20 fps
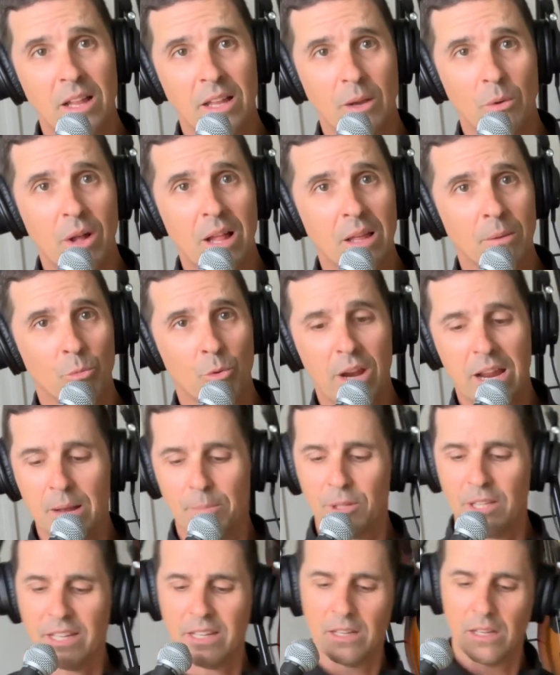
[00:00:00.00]
while I'm
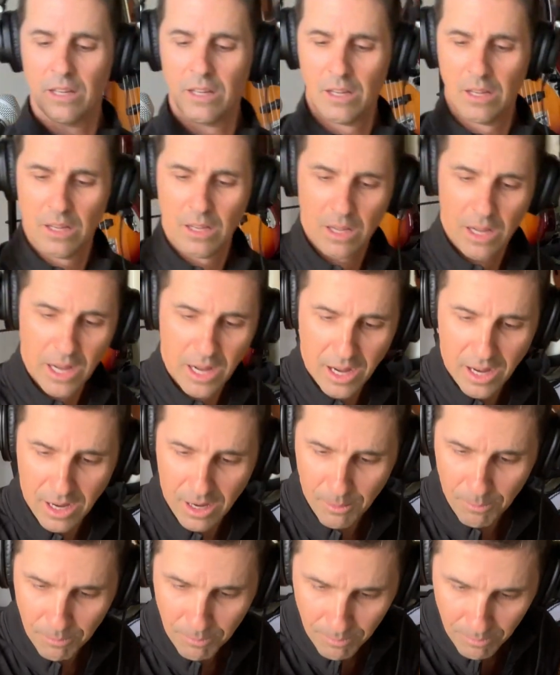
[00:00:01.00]
rambling,
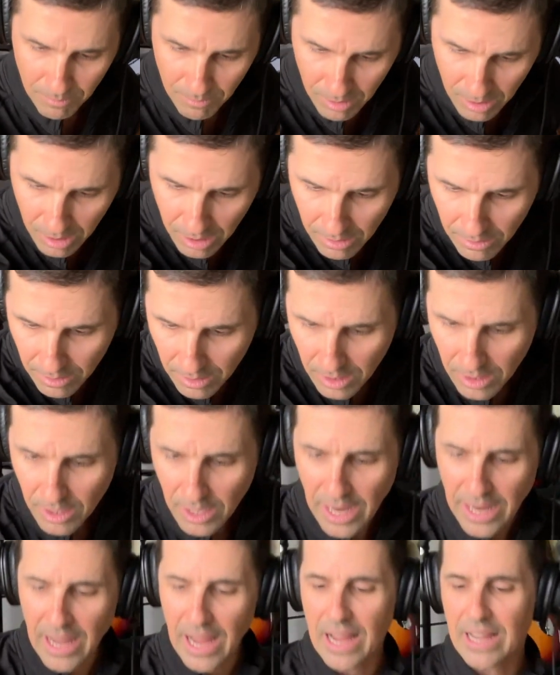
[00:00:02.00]
I
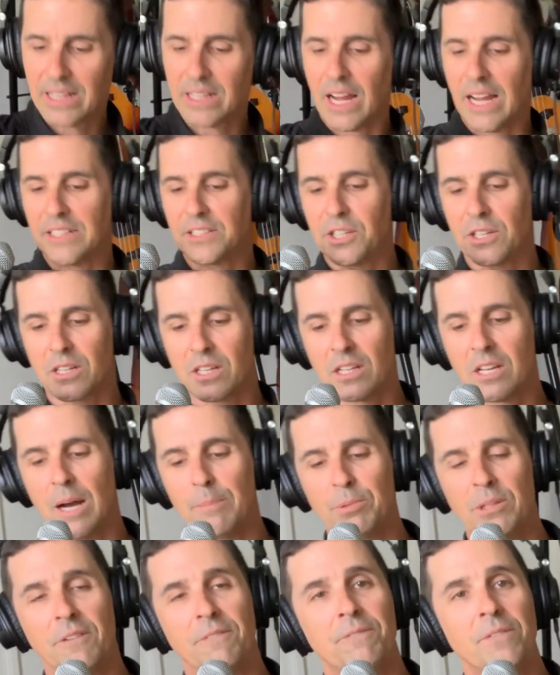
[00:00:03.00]
I took a
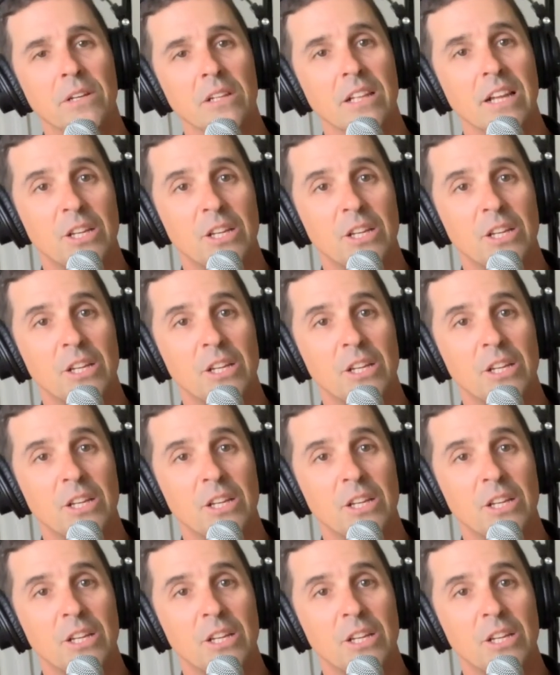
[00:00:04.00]
couple of